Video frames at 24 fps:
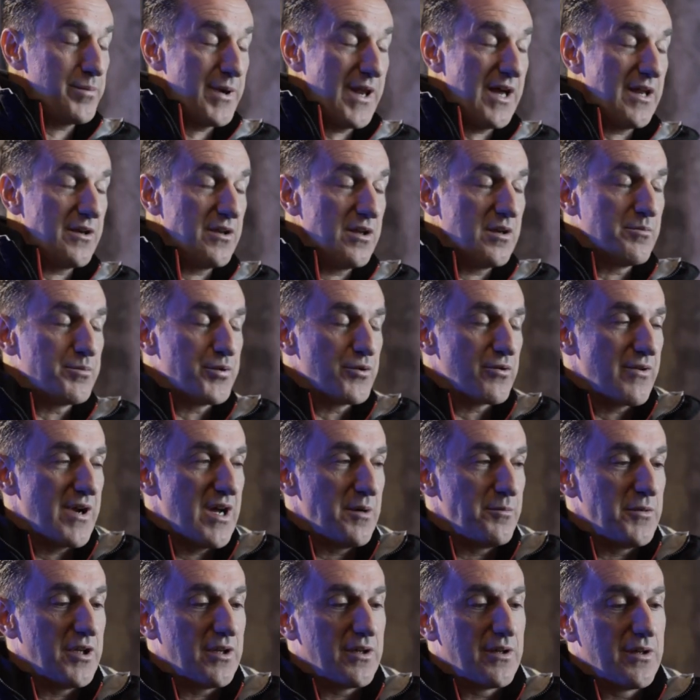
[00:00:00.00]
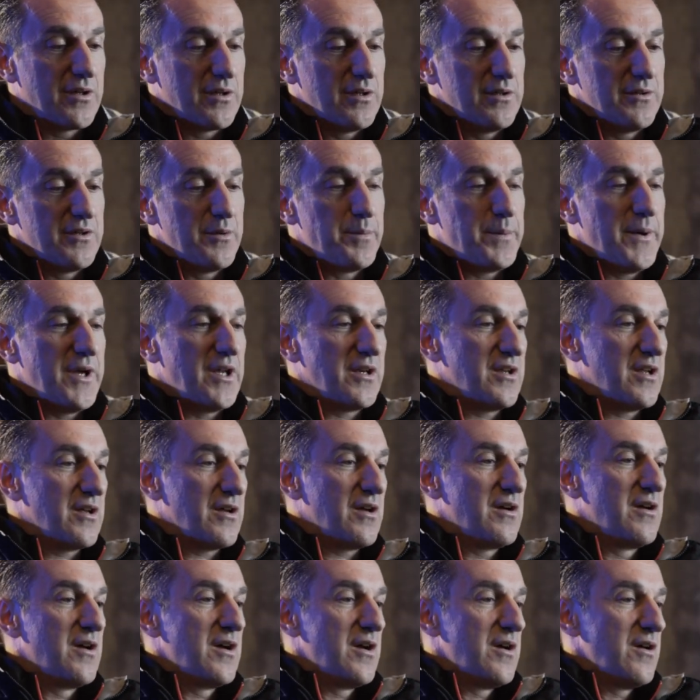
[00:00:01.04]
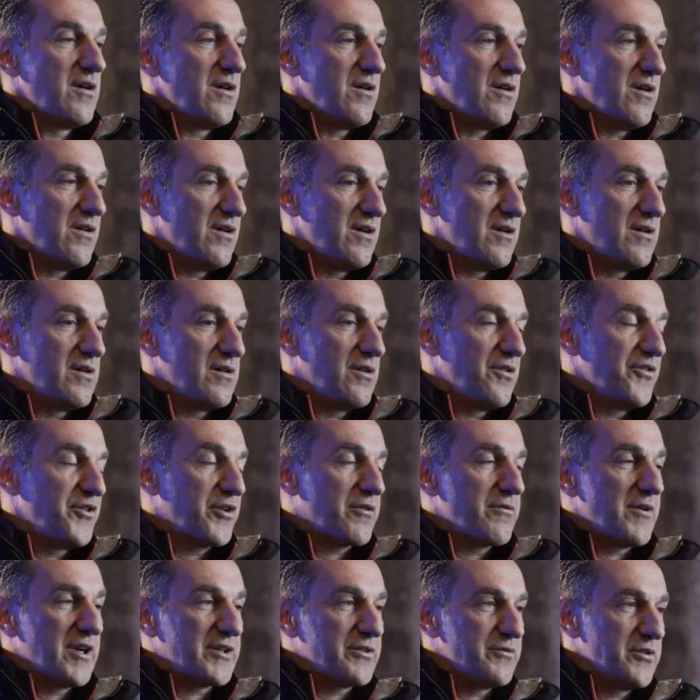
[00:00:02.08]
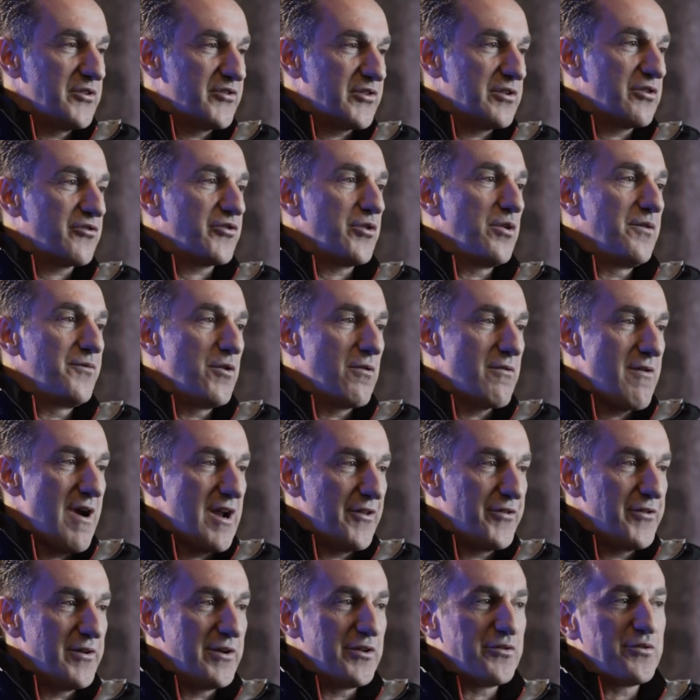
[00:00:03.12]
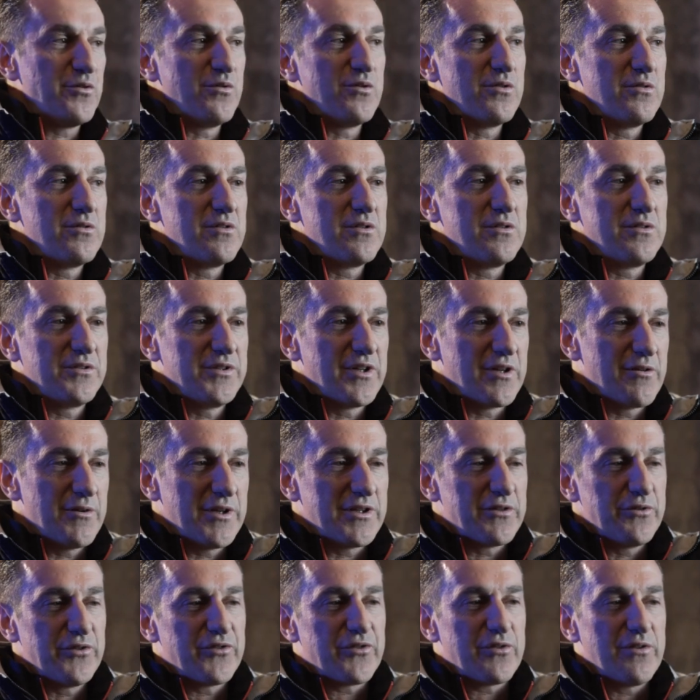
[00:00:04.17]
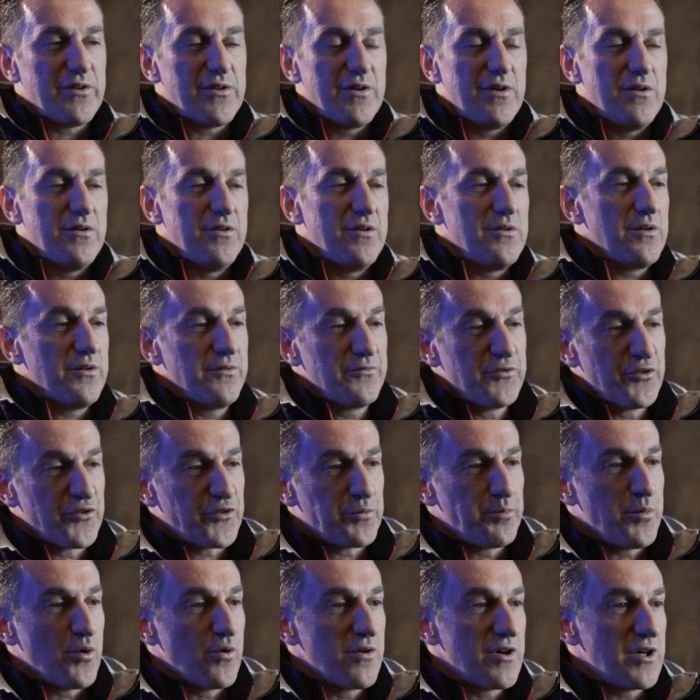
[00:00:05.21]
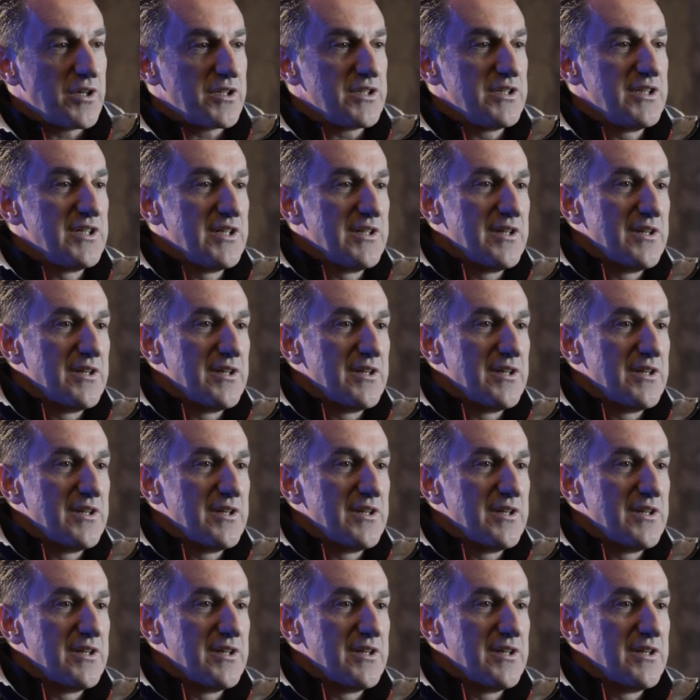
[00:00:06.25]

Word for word: planning and programming depending uh, on the characteristics of your athlete or the characteristics uh, of the sport.